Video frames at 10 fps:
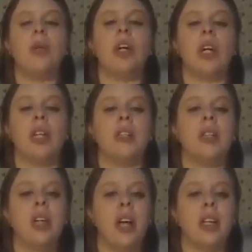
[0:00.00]
your kids
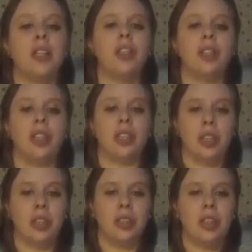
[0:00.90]
engaged during
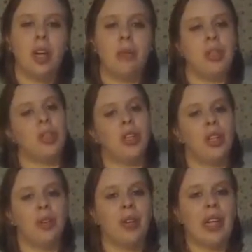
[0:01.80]
circle time and during
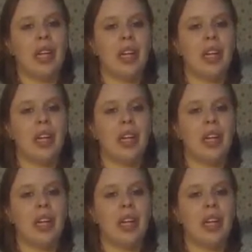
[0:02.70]
your reading.